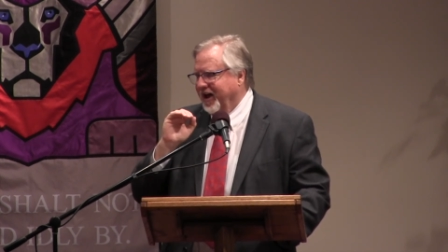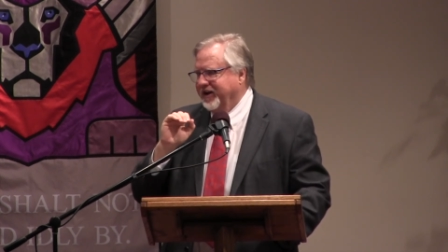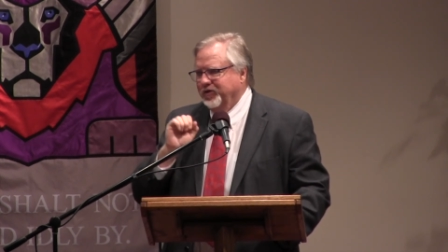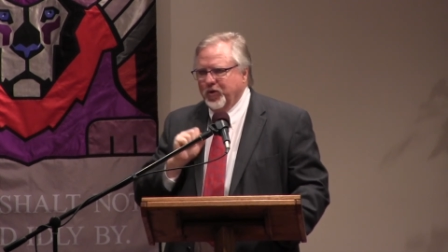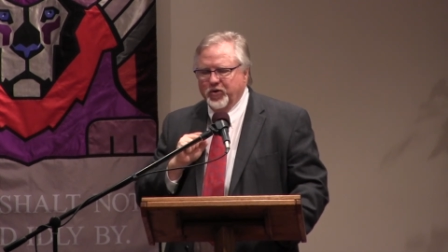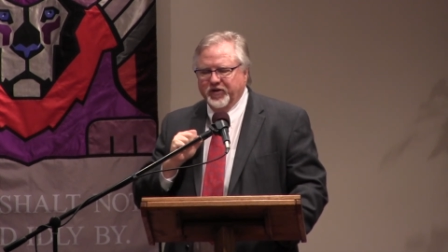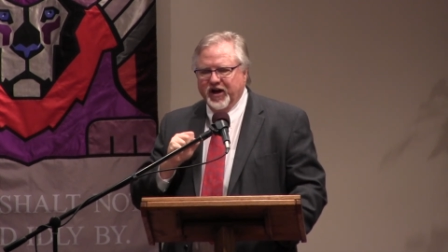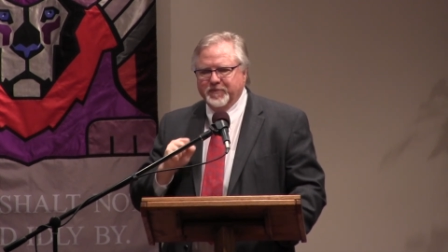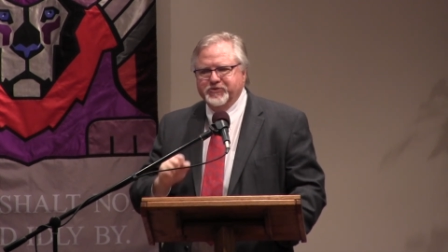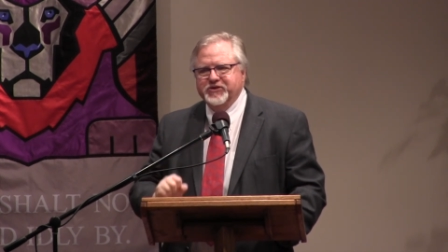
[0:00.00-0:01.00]
like grown
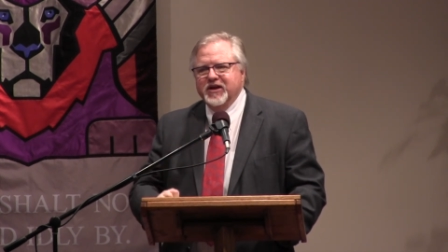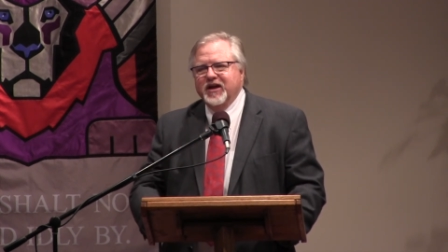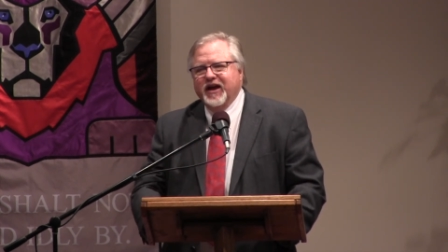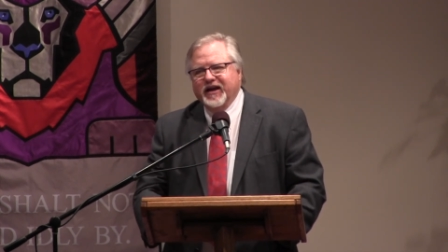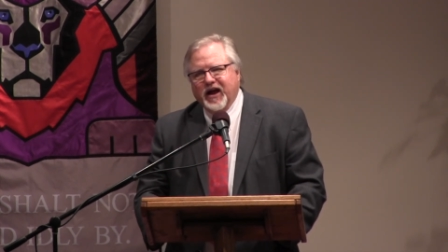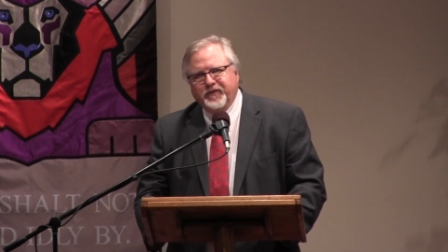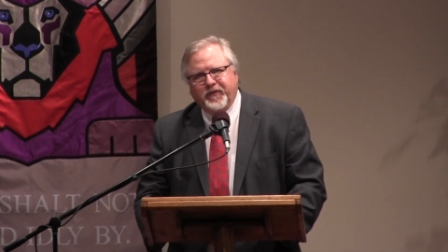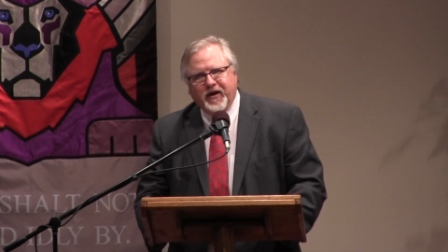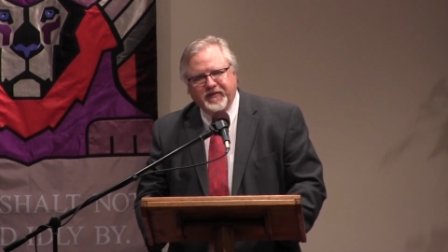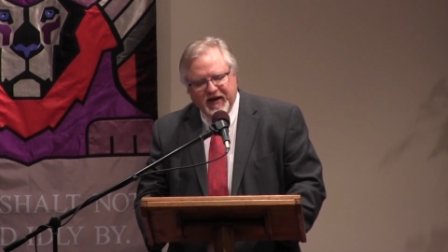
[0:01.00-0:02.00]
ups. And I
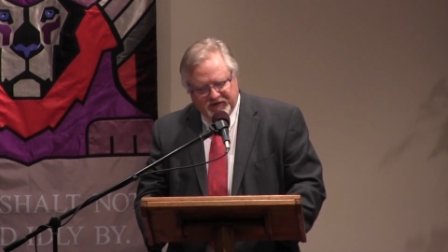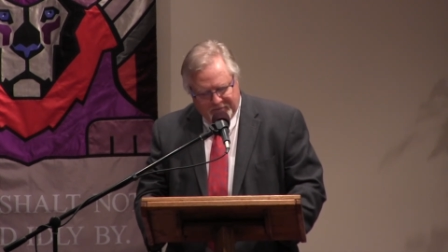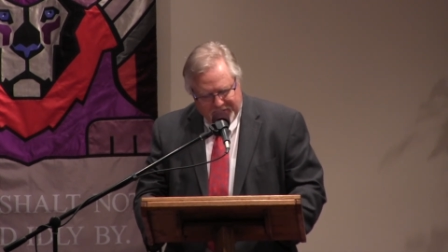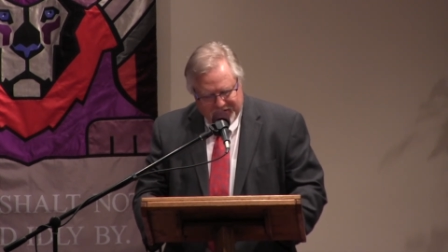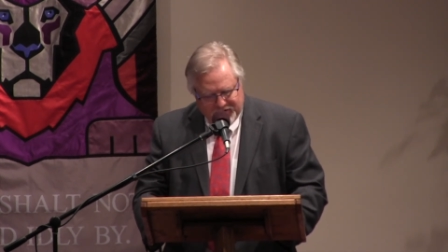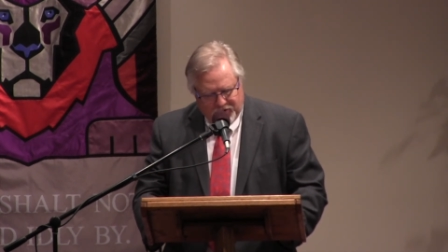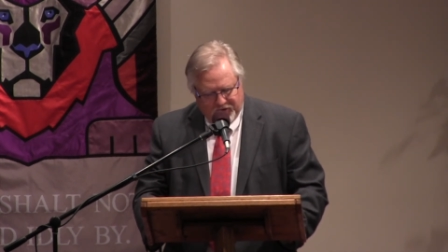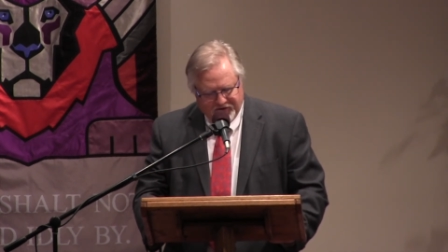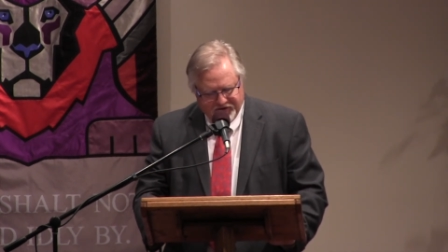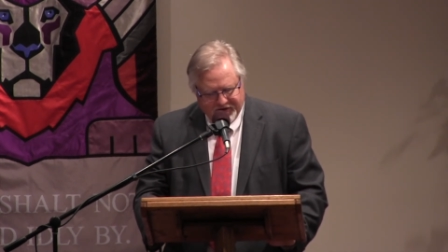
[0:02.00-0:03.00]
find that to be
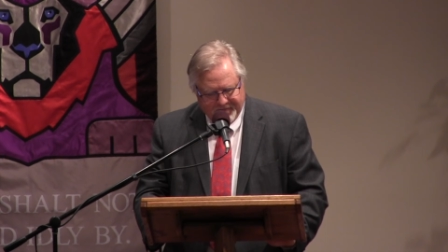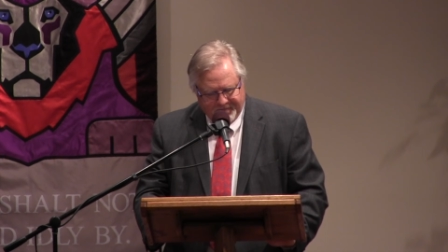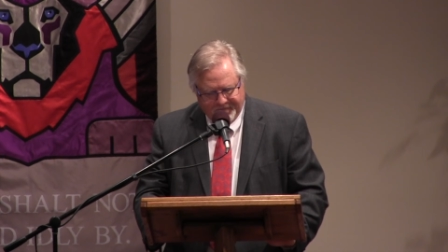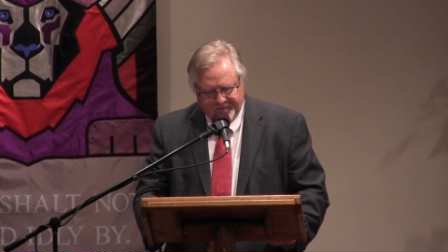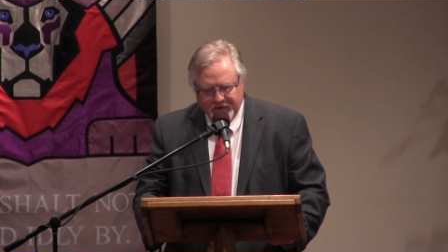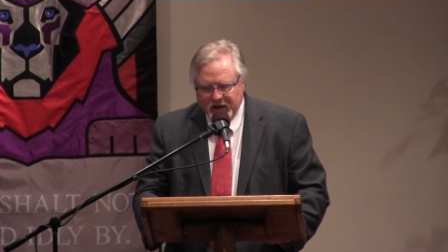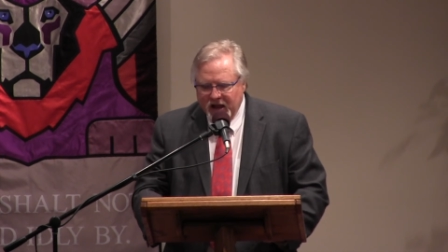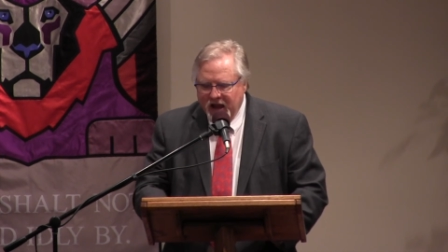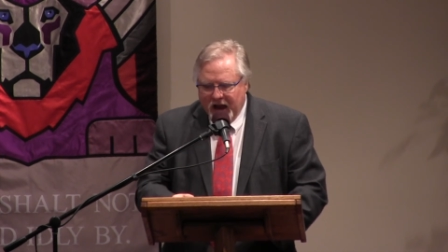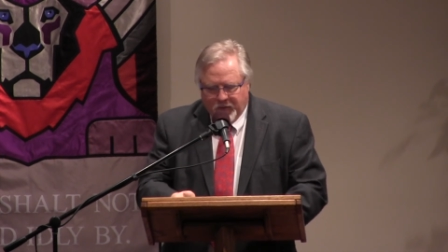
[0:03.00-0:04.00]
encouraging.
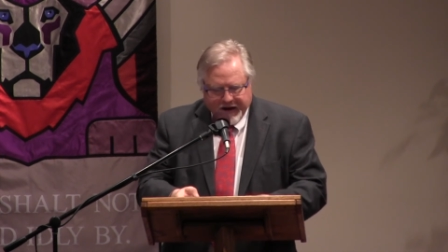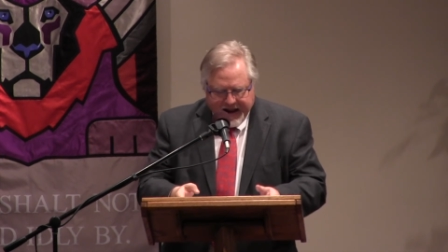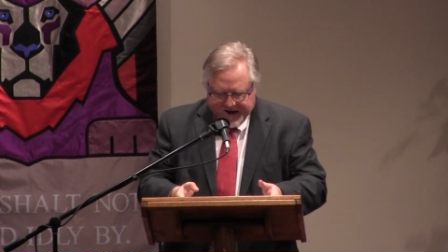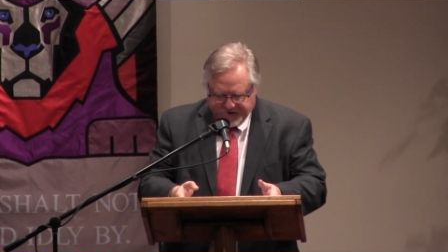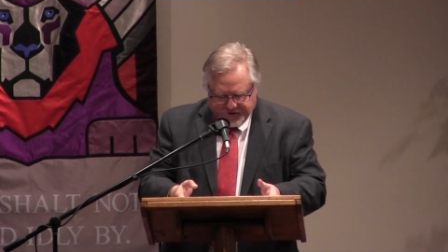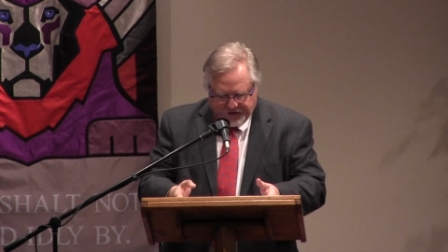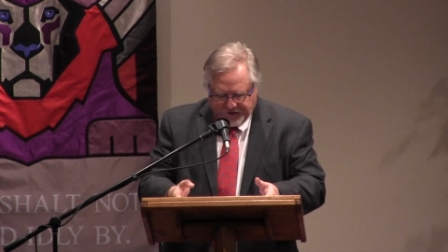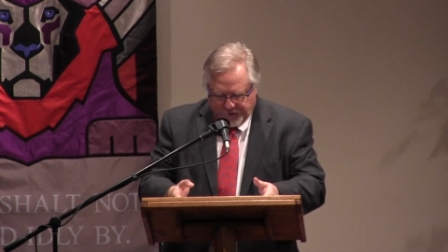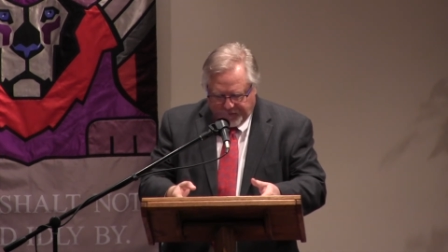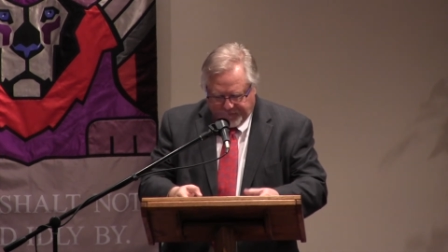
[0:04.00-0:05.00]
I want to ask you to
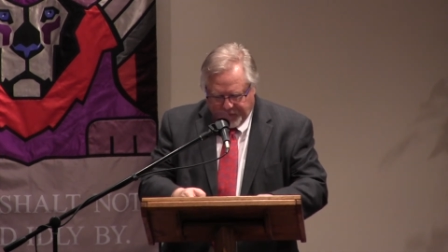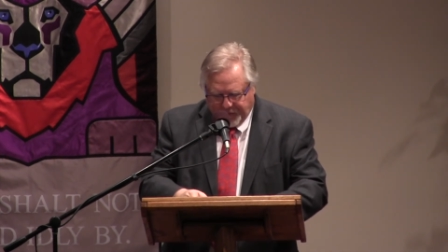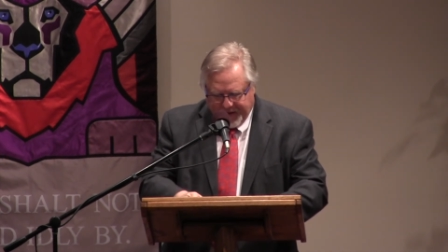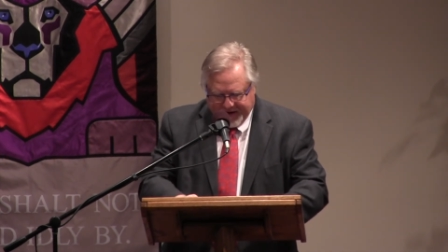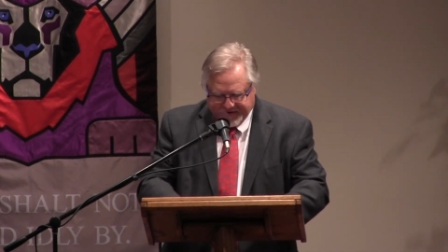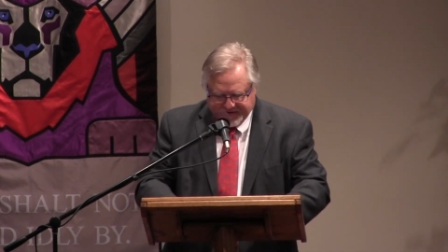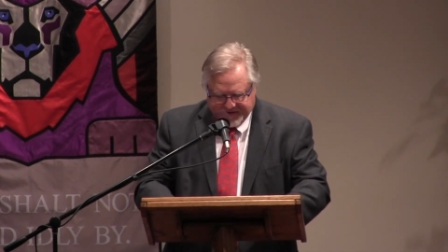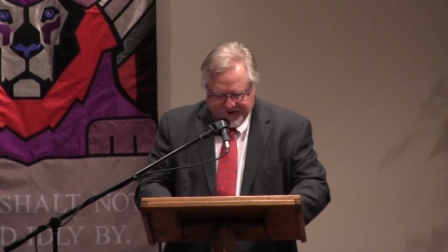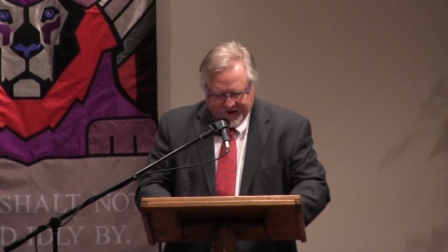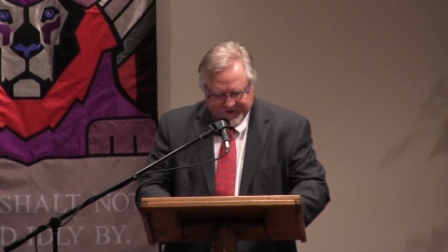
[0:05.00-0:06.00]
do a few things
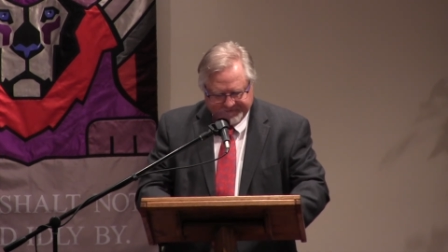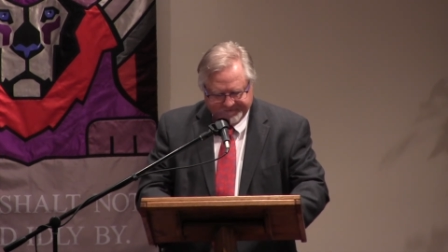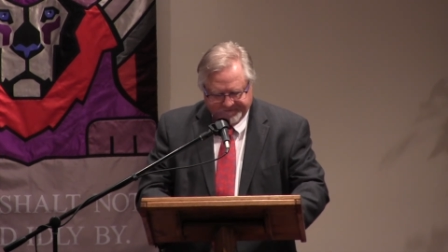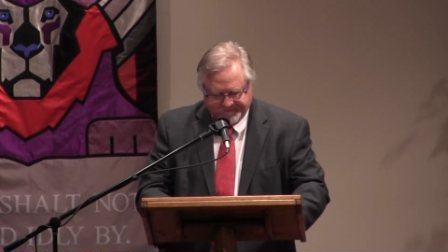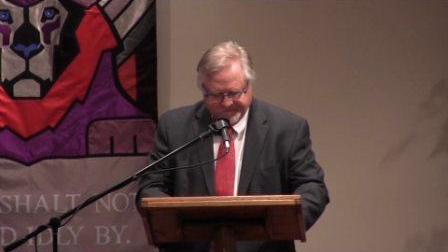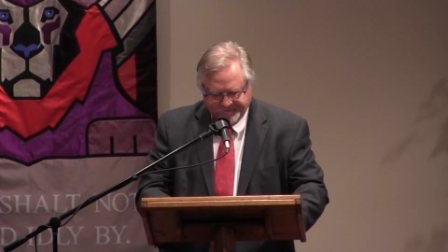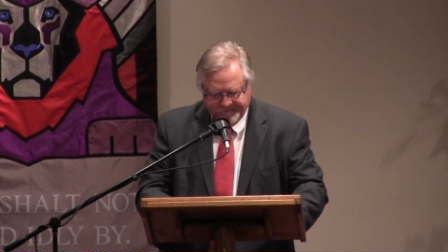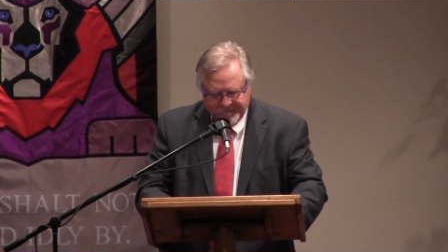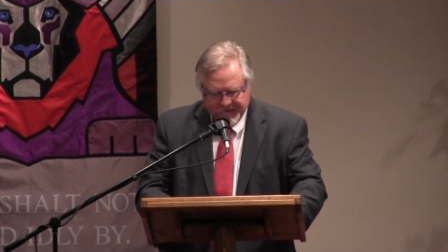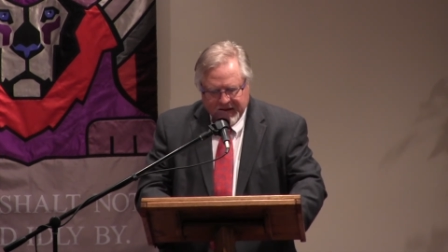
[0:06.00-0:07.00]
today.
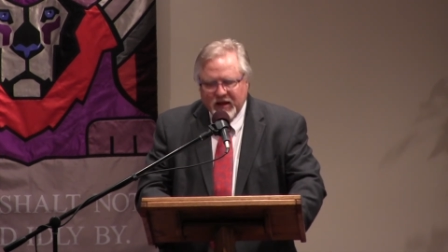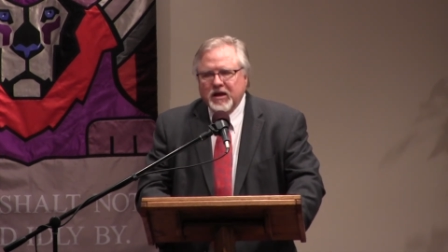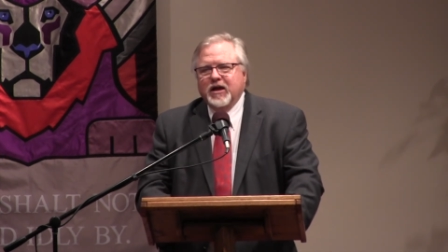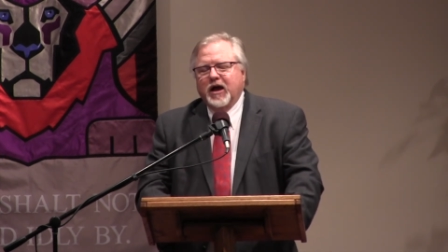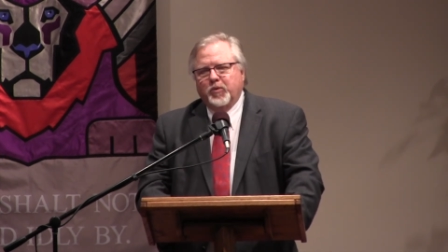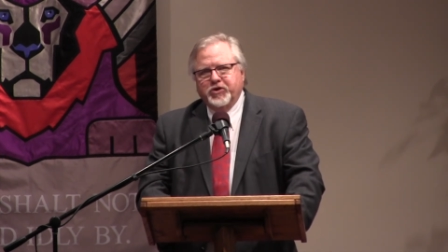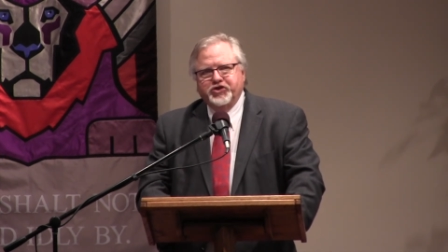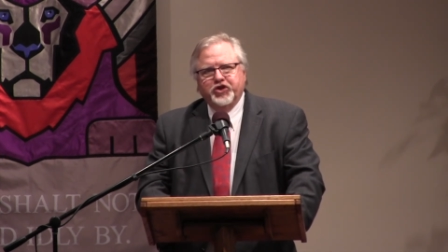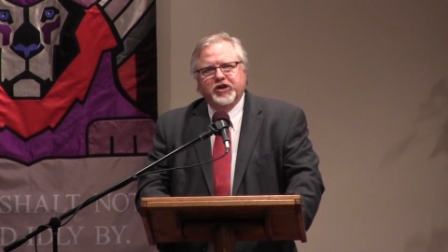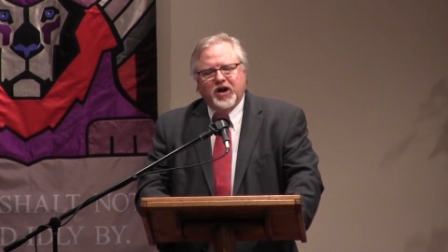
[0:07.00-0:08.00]
I want you to